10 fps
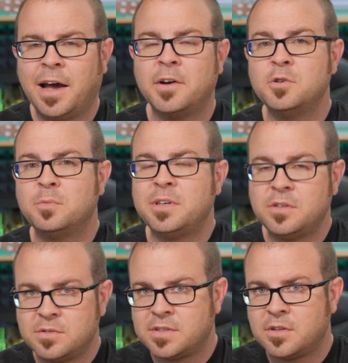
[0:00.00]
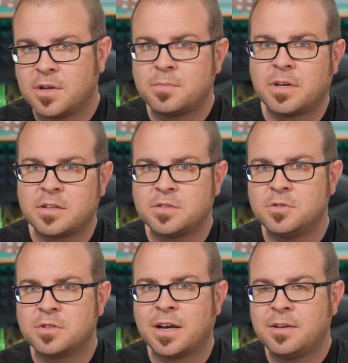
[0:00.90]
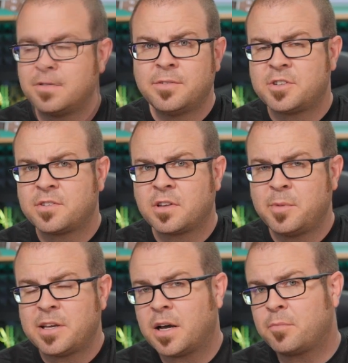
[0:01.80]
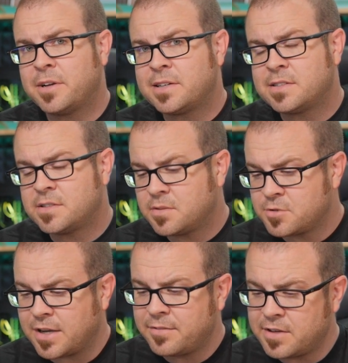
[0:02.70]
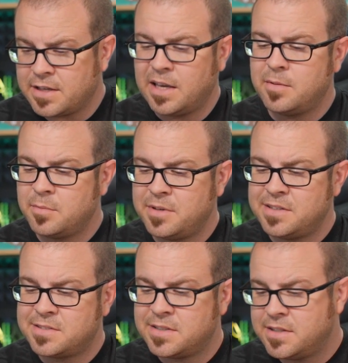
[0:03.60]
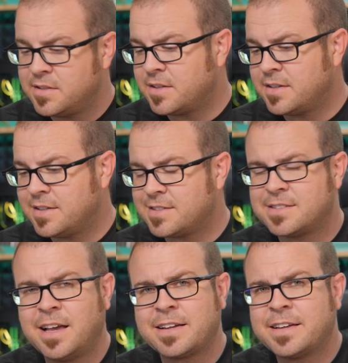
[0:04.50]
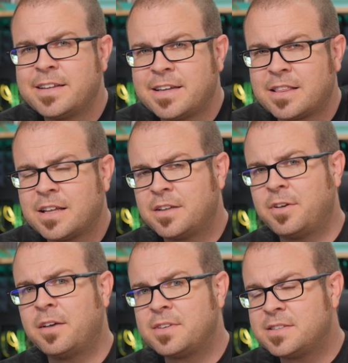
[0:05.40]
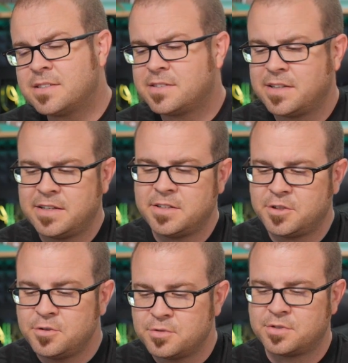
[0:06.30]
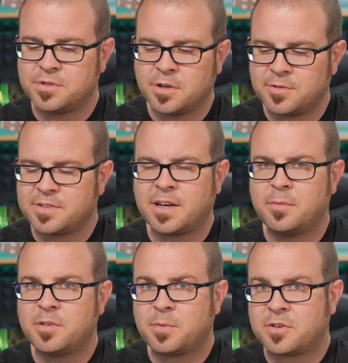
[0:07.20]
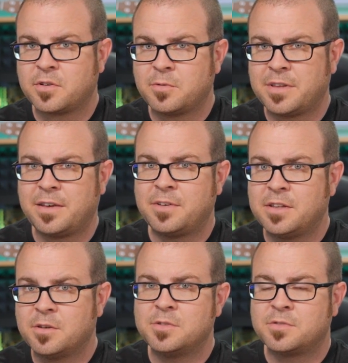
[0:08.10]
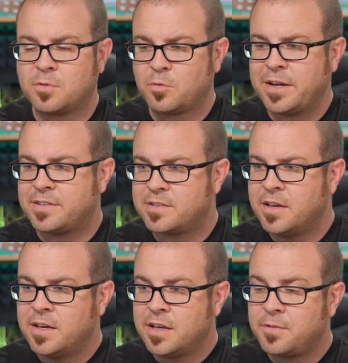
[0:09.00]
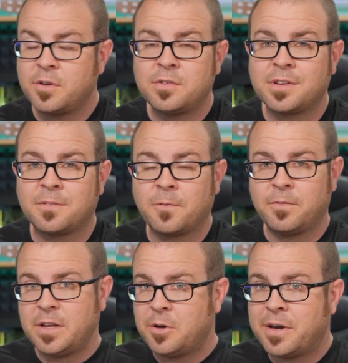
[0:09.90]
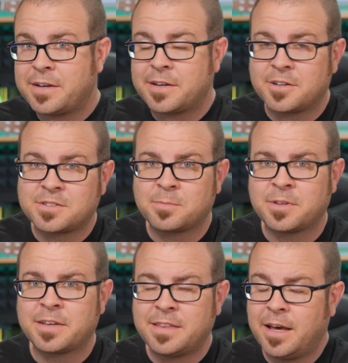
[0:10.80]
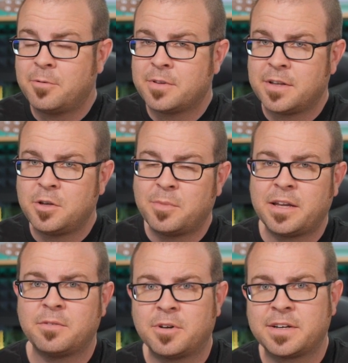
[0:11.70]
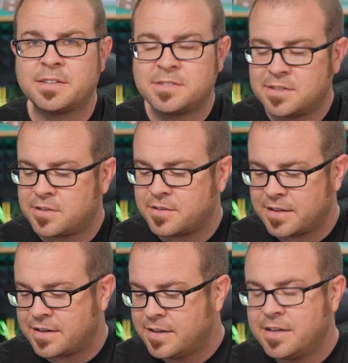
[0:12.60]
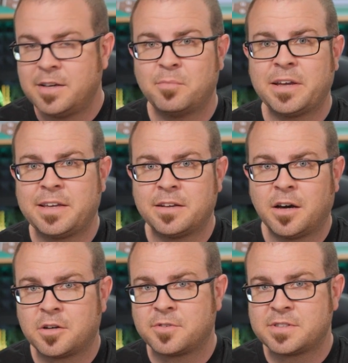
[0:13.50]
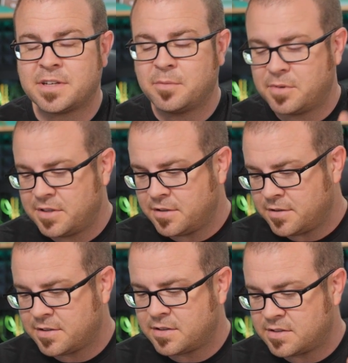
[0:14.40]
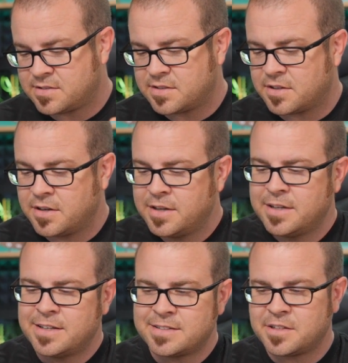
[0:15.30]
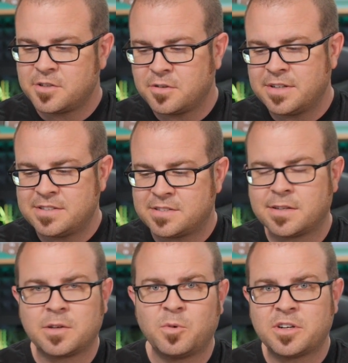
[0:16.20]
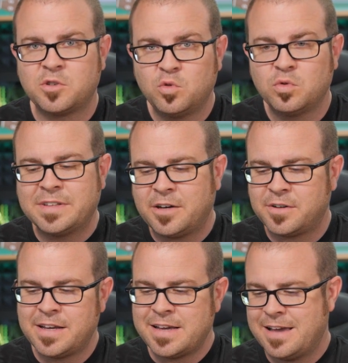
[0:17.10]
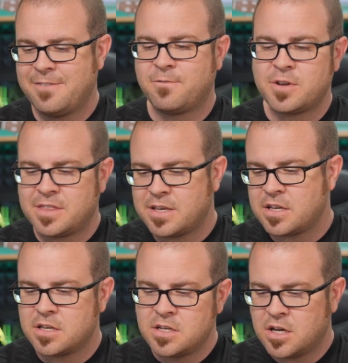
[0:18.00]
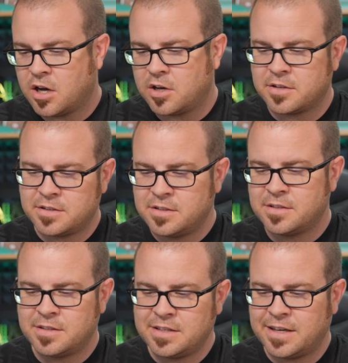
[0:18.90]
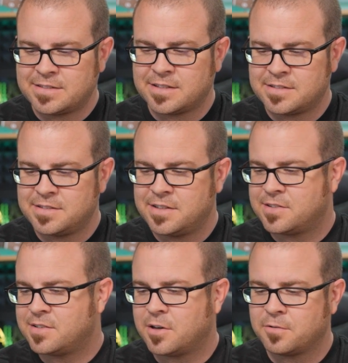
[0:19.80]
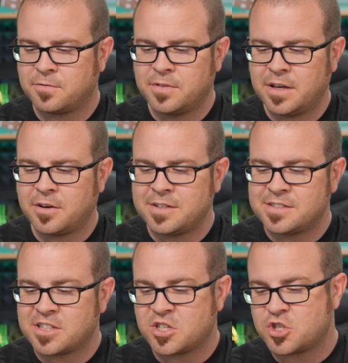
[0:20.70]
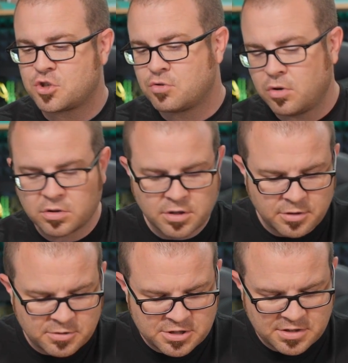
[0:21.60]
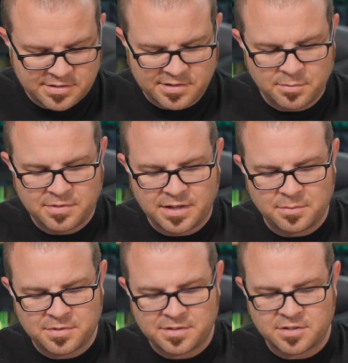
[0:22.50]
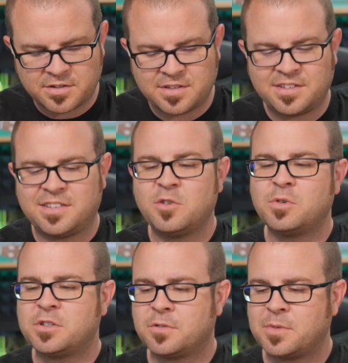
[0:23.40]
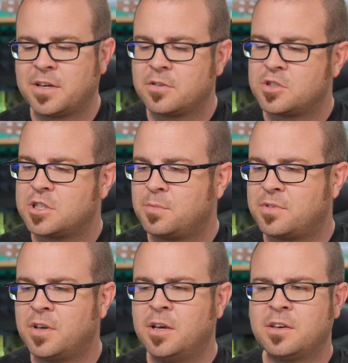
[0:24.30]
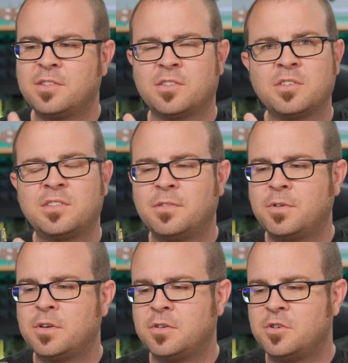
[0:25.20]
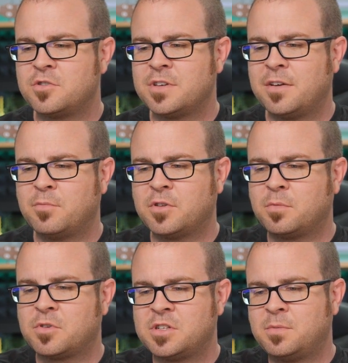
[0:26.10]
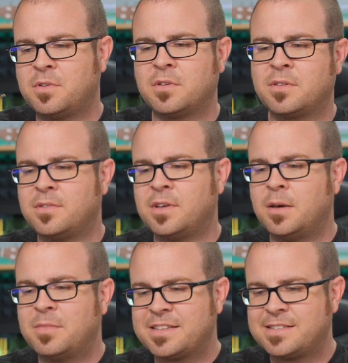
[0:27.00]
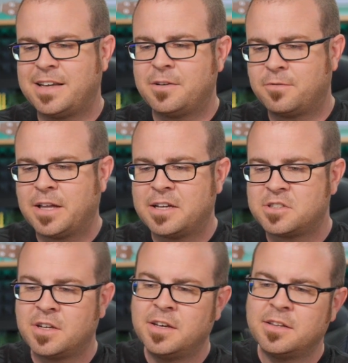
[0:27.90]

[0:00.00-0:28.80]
how you'll be using your M.2 drive. If it's just going to be an operating system drive and a gaming PC, then it's not going to get a lot of heavy sustained use over time, especially with heavy loads from writes. If you're using it for video editing or something like that, well then you might want to consider that it might get hot over time. But the other thing to consider is that you don't necessarily want to cool down everything on the SSD itself. There is the controller, which you can sometimes distinguish from the other chips because it looks different. You'll usually have multiple chips that look the same. That's NAND flash.